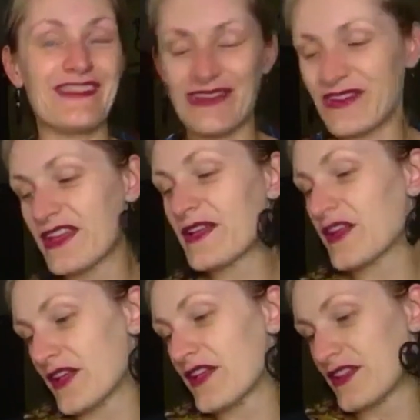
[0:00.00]
Or
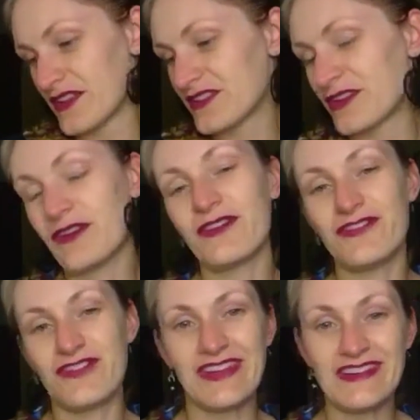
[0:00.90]
so I
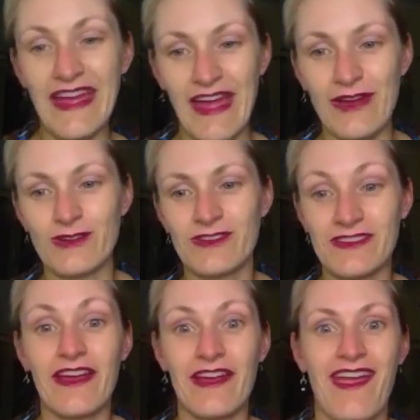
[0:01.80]
figured it out and
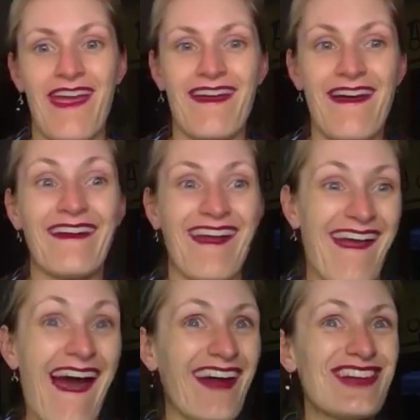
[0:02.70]
like, okay,
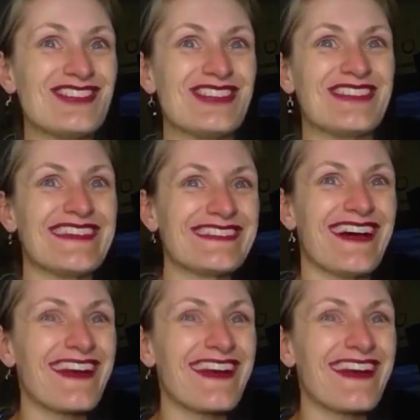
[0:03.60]
I can do this.